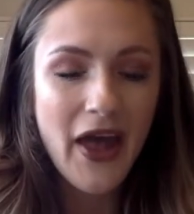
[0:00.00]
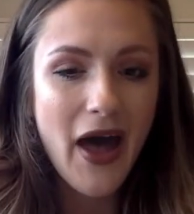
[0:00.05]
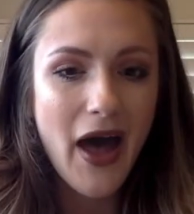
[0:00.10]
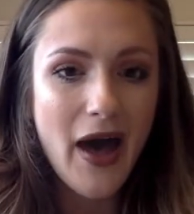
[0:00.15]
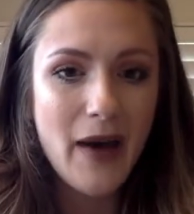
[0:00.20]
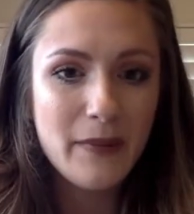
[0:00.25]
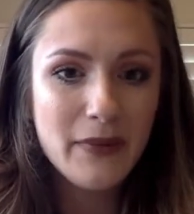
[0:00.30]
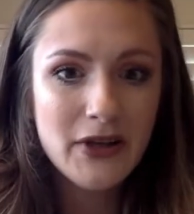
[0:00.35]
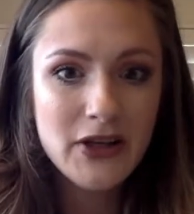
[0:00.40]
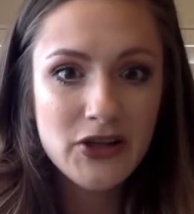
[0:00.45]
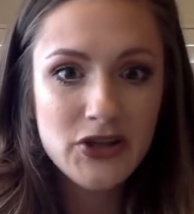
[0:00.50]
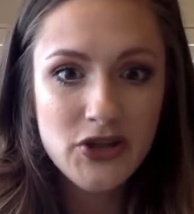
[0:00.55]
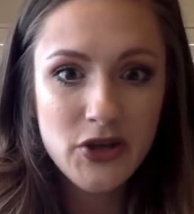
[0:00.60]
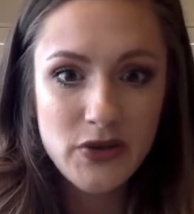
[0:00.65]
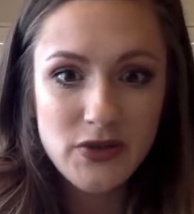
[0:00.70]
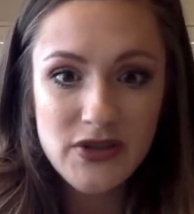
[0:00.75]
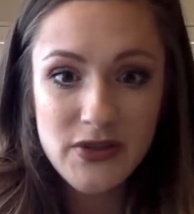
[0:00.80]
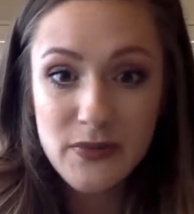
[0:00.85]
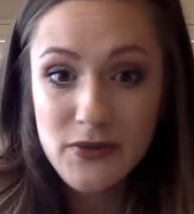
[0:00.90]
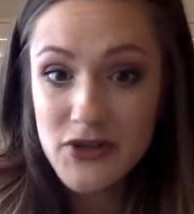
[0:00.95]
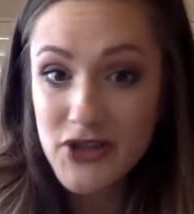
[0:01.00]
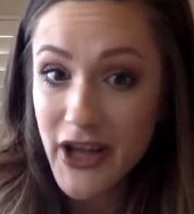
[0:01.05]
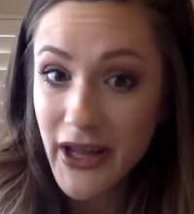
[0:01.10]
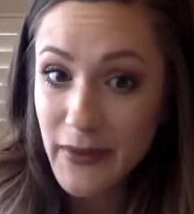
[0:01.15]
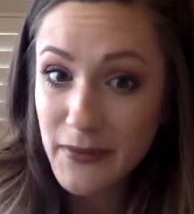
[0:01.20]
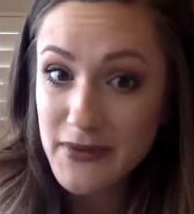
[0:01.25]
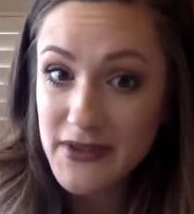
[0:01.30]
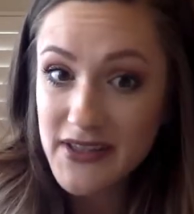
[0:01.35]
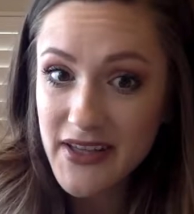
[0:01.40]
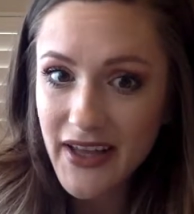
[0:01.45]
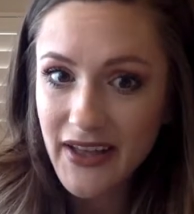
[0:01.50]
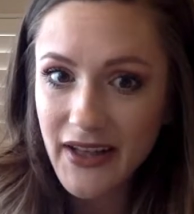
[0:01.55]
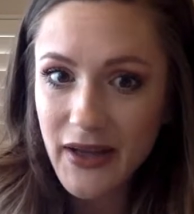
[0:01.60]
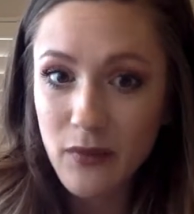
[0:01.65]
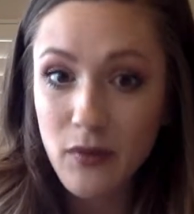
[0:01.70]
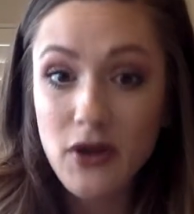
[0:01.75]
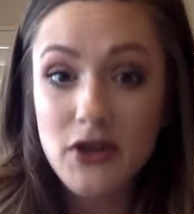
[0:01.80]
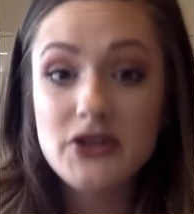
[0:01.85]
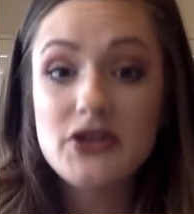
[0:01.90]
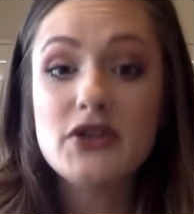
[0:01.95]
I'm going to show some shapes and I
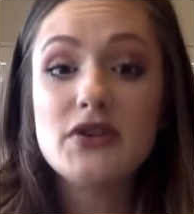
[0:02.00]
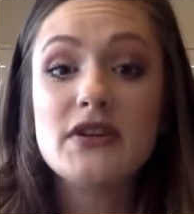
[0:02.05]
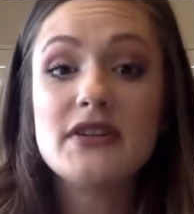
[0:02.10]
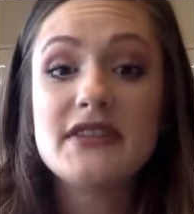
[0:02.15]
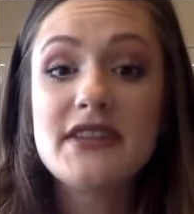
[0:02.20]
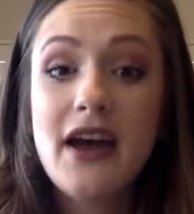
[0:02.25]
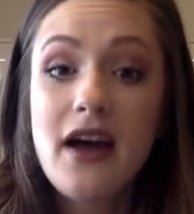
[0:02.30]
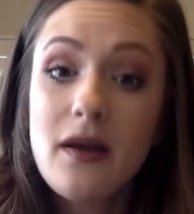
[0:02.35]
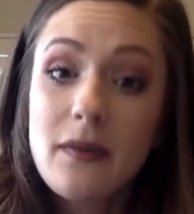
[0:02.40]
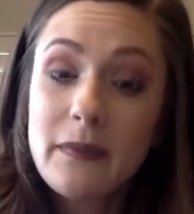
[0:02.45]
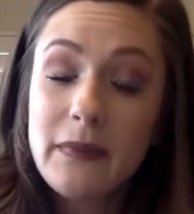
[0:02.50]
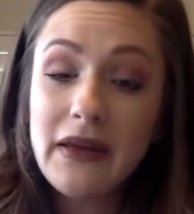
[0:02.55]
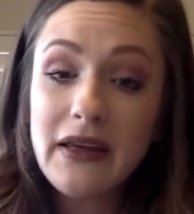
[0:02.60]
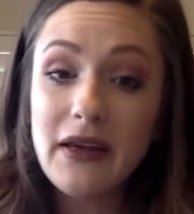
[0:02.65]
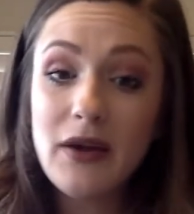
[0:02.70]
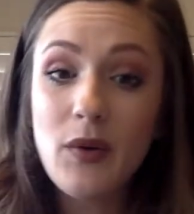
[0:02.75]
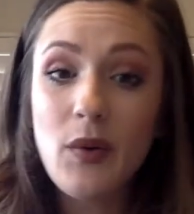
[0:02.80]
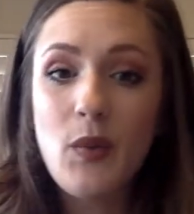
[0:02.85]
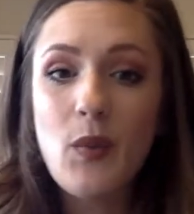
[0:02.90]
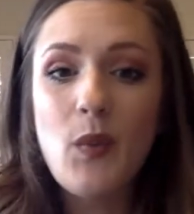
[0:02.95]
want you to tell me